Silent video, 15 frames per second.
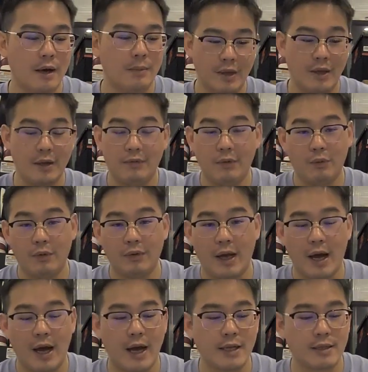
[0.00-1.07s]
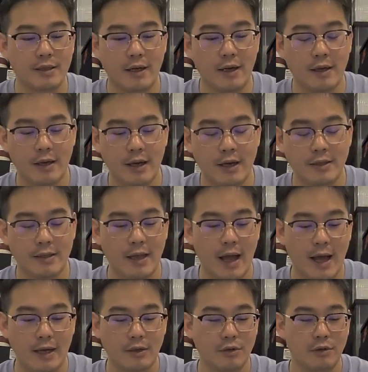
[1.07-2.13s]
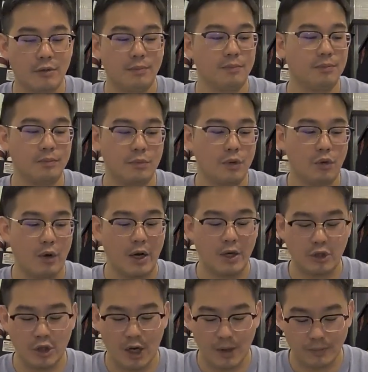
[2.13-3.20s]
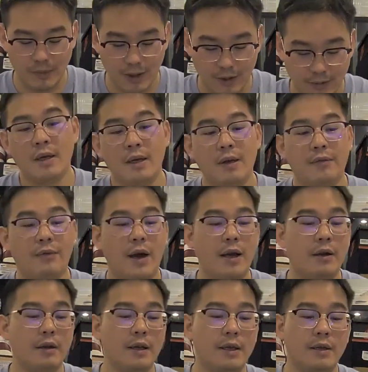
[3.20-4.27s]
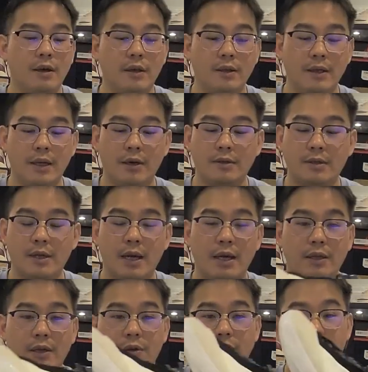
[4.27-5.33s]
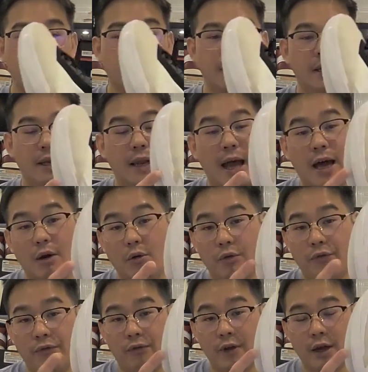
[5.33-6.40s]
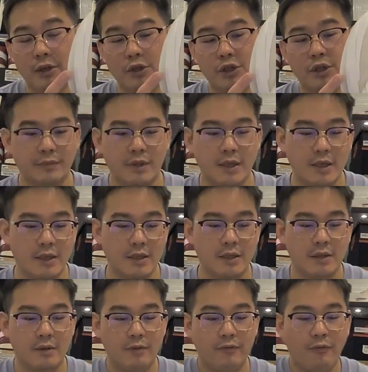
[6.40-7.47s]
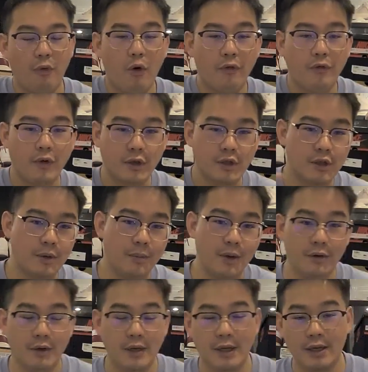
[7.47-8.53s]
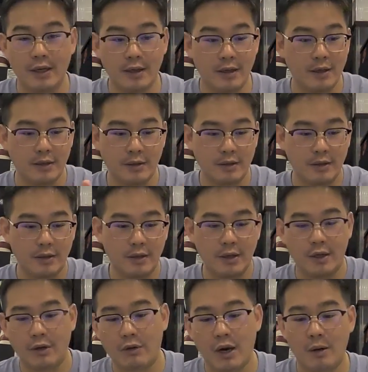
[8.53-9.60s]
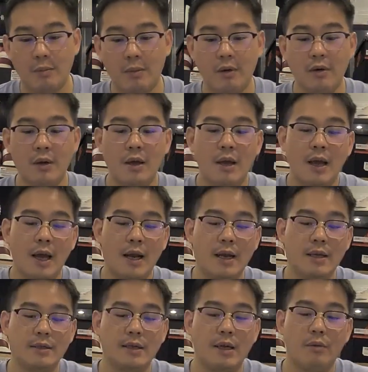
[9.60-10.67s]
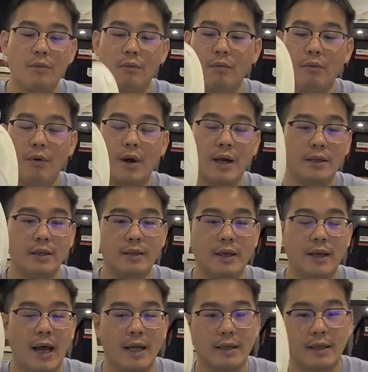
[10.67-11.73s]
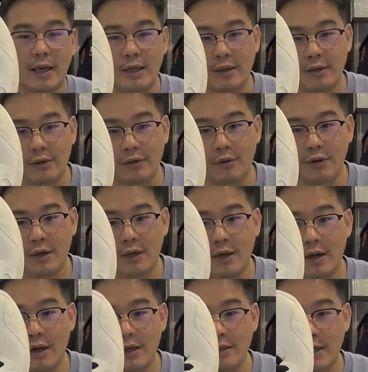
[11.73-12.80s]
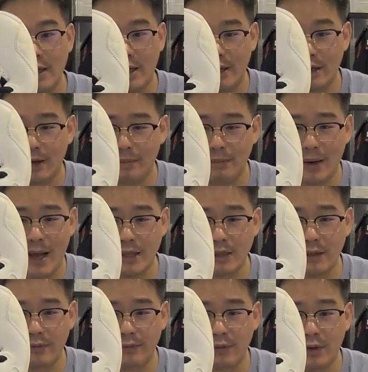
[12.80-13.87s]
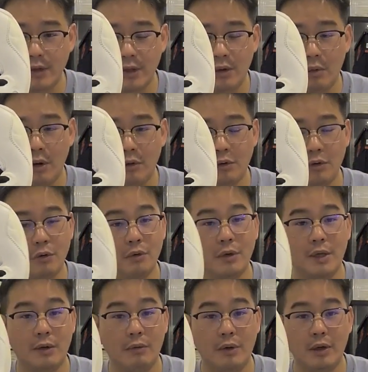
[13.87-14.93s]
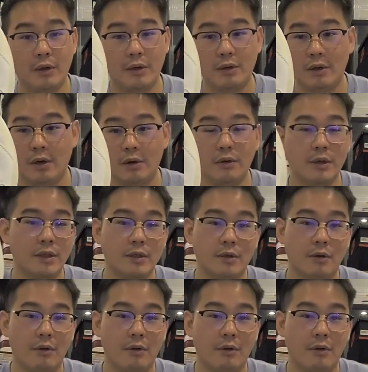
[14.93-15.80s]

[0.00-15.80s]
even with the high stack. So great job there. And finally, on the outside, there is a lateral flange. These forefoot stability is incredible. And I said, why didn't they add that in the 39s? And I got blasted for it. I said, well, you don't need one, you know, it's